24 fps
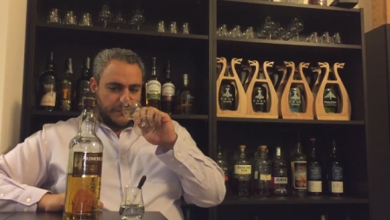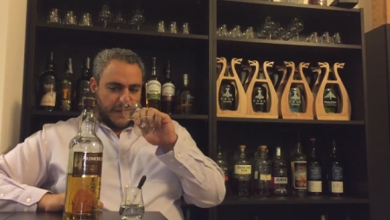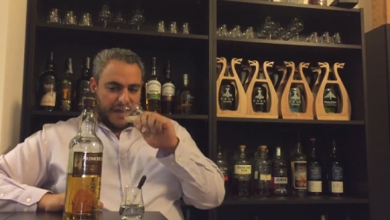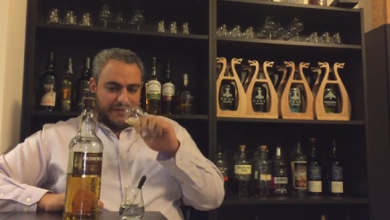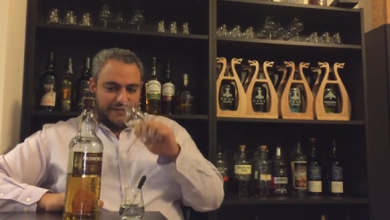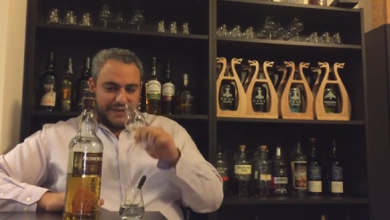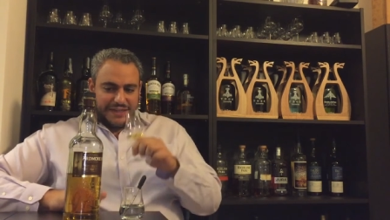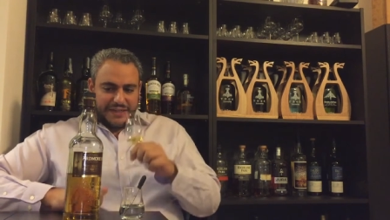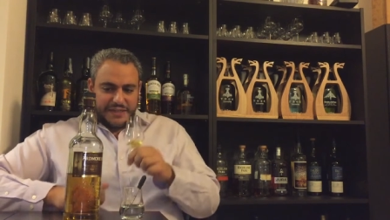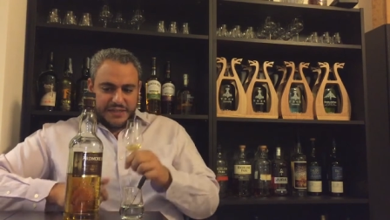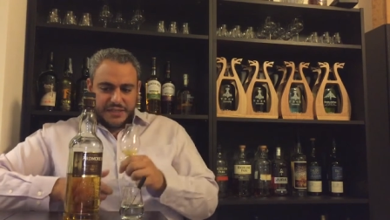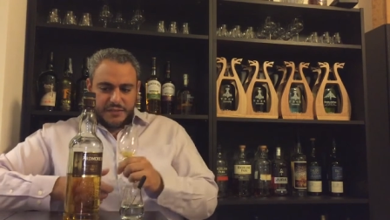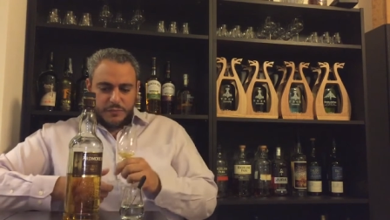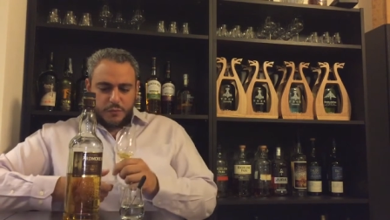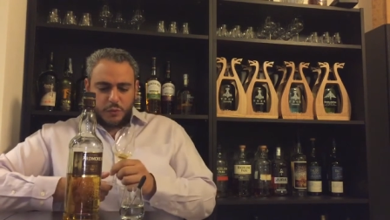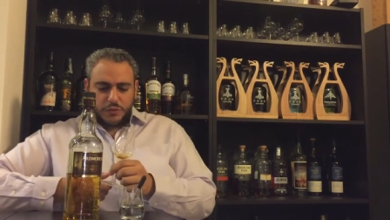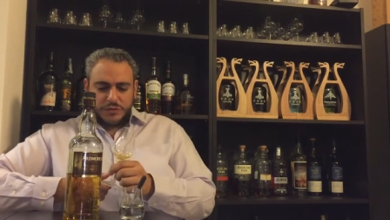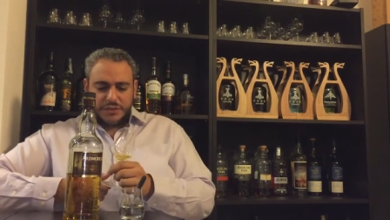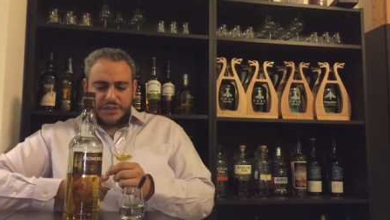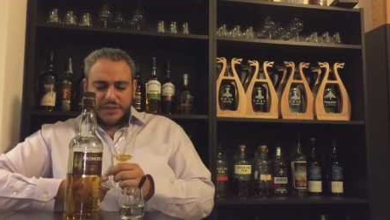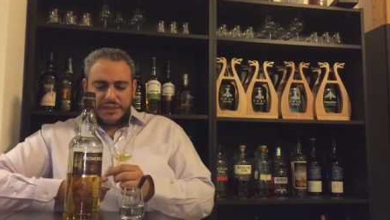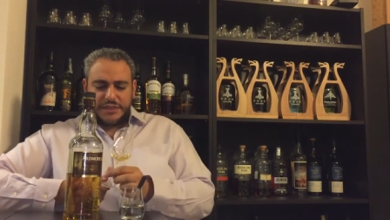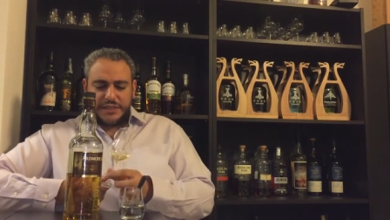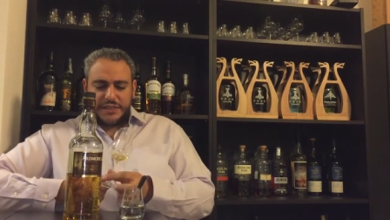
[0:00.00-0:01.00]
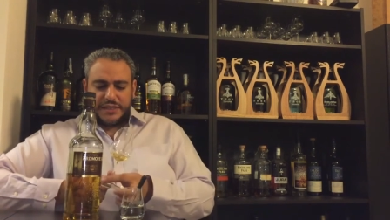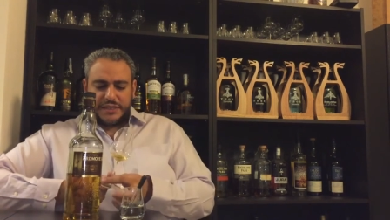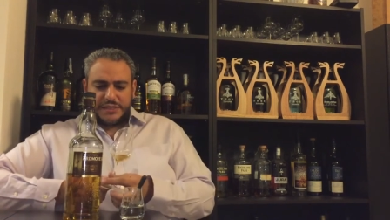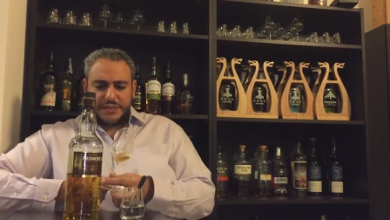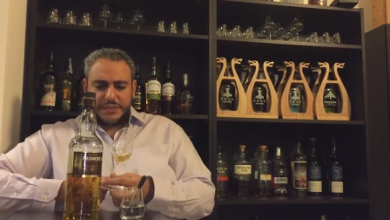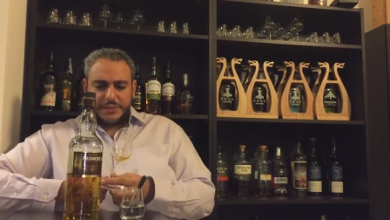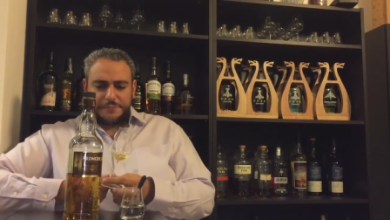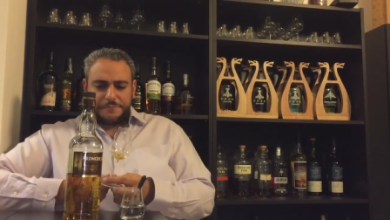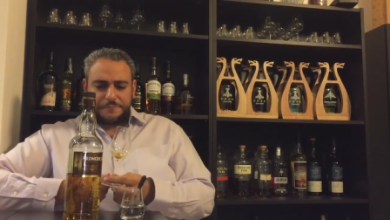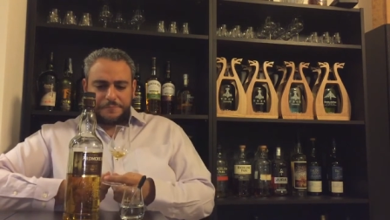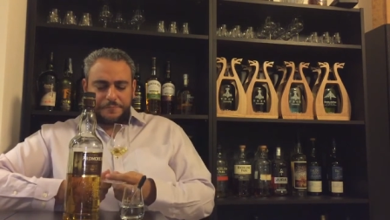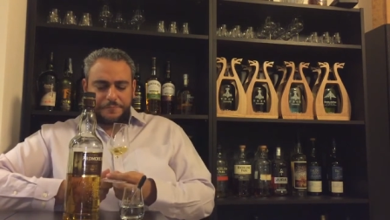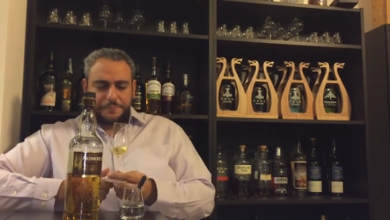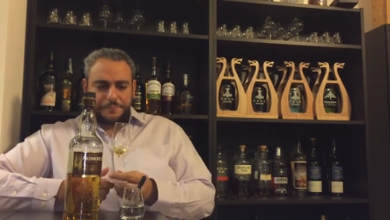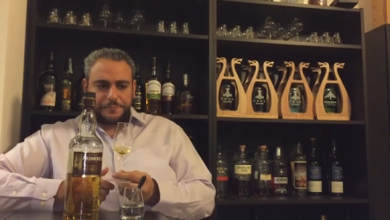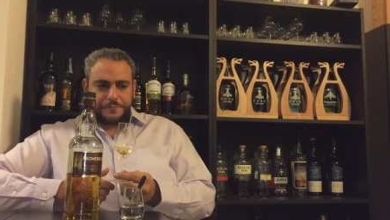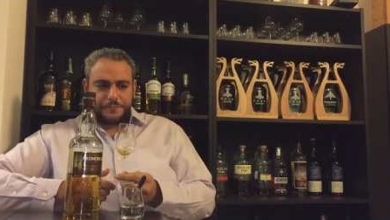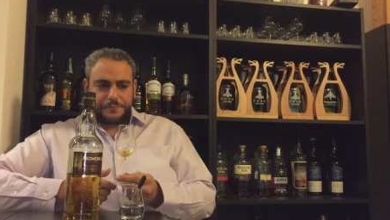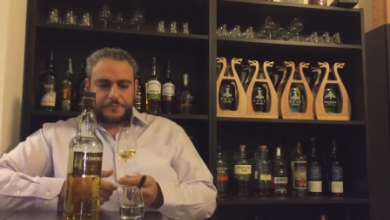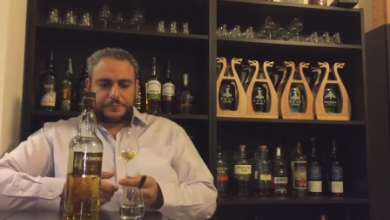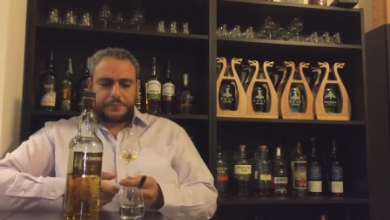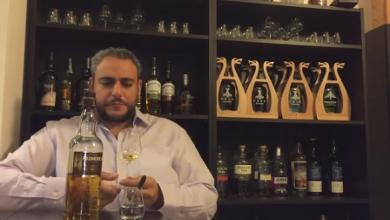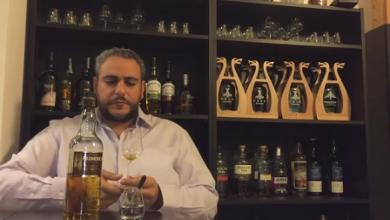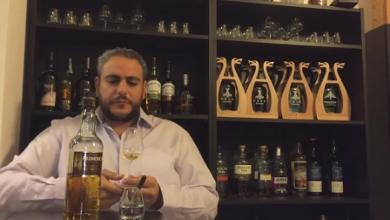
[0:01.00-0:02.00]
I've added some water to this,
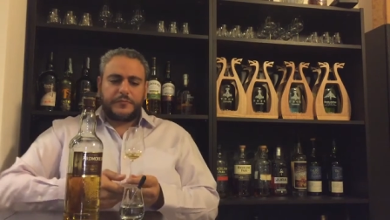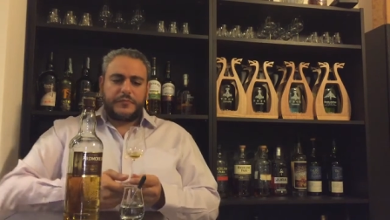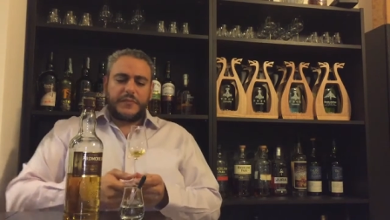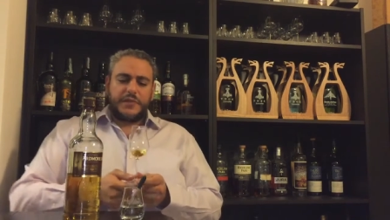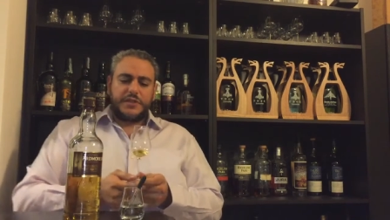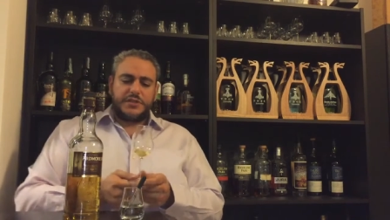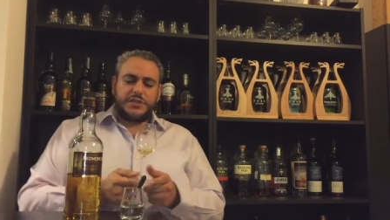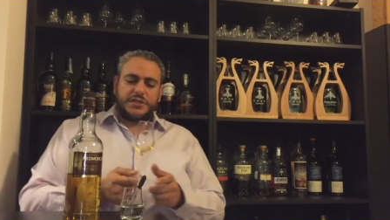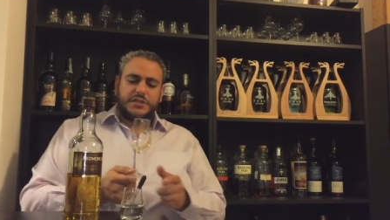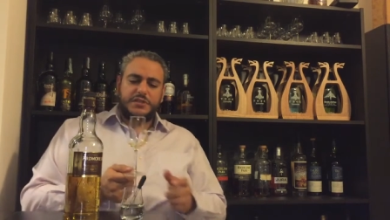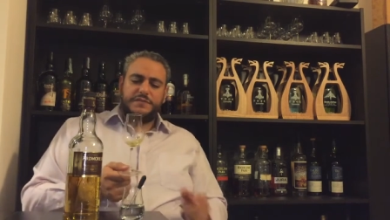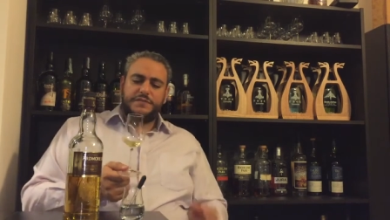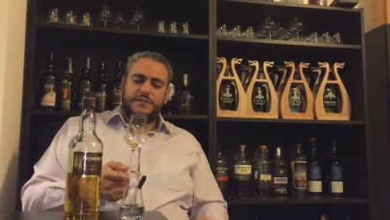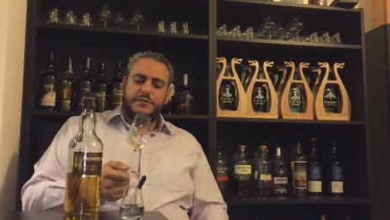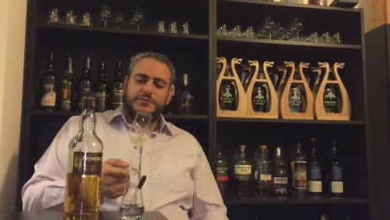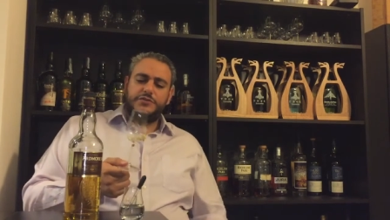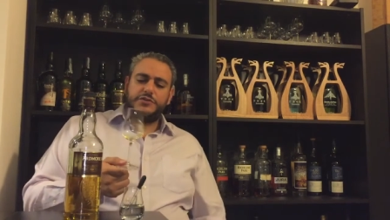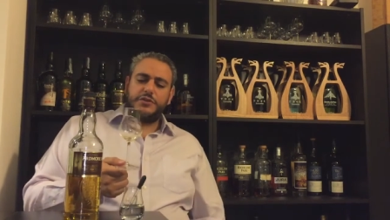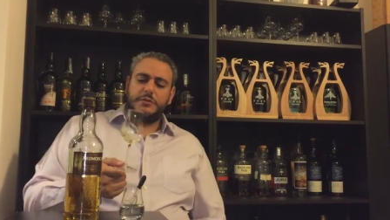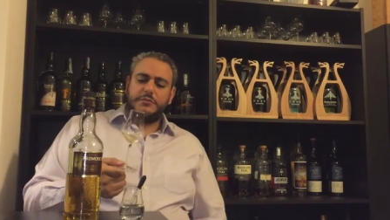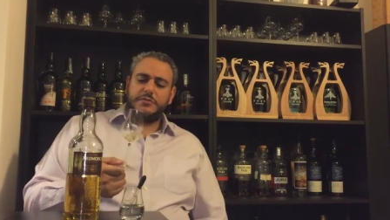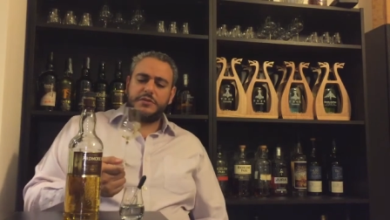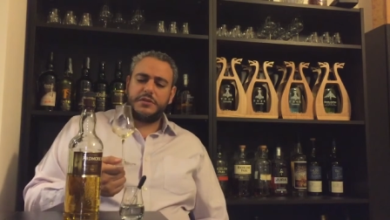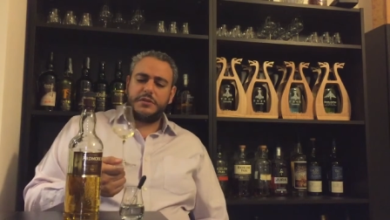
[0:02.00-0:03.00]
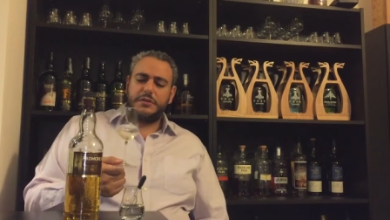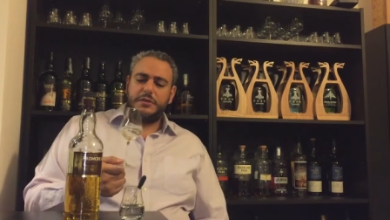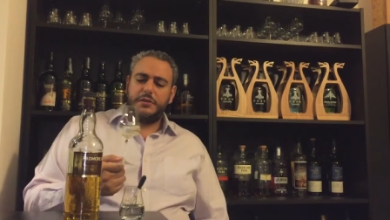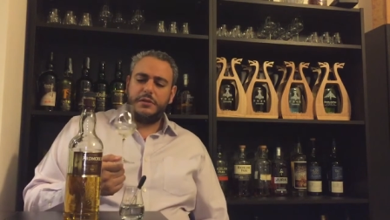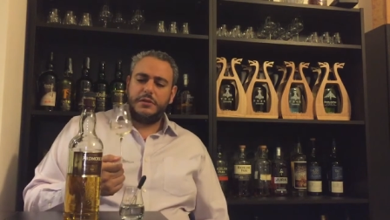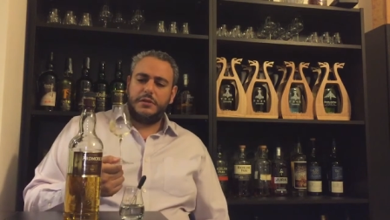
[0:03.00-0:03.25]
just a few drops,